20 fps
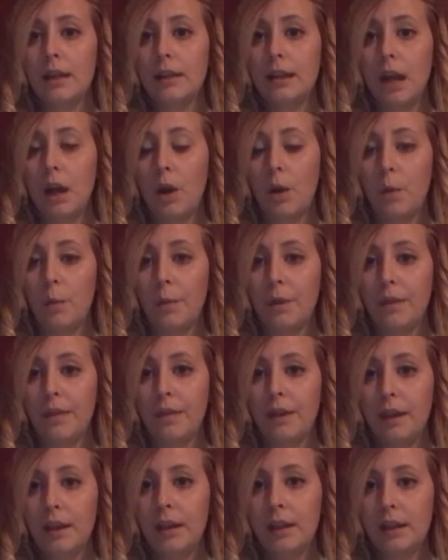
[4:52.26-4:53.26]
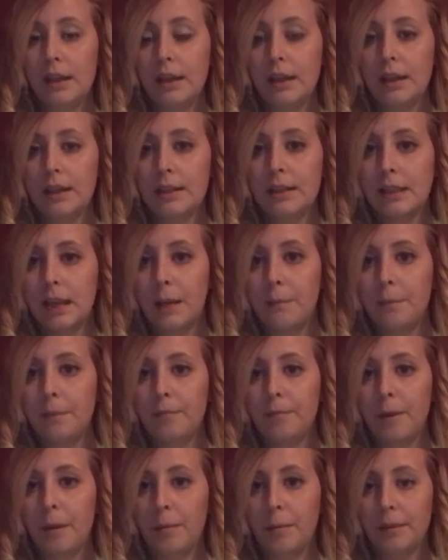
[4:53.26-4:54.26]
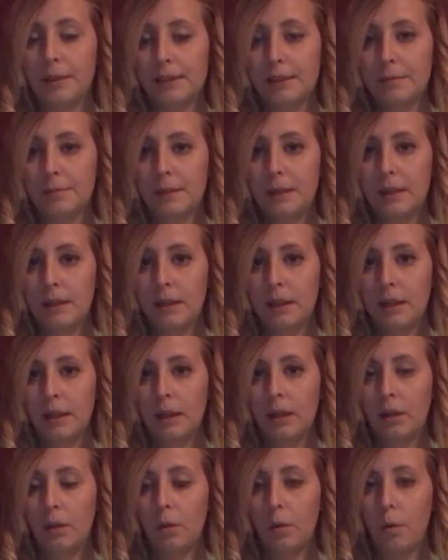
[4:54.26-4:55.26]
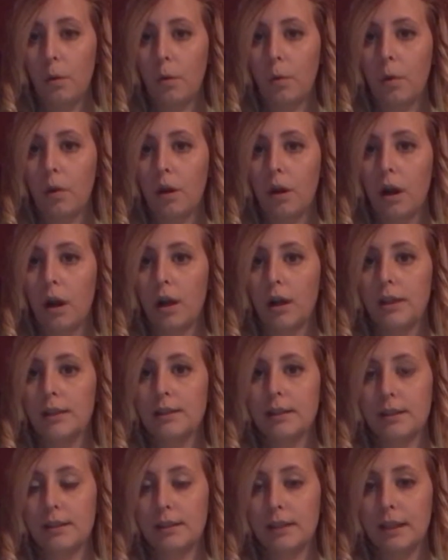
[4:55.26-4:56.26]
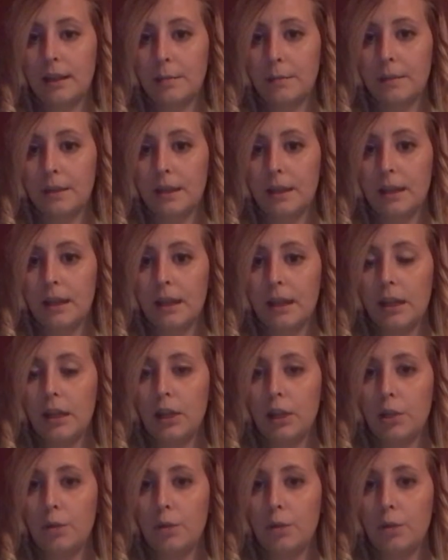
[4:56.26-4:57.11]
Now, within any type of public speaking or conducting a meeting,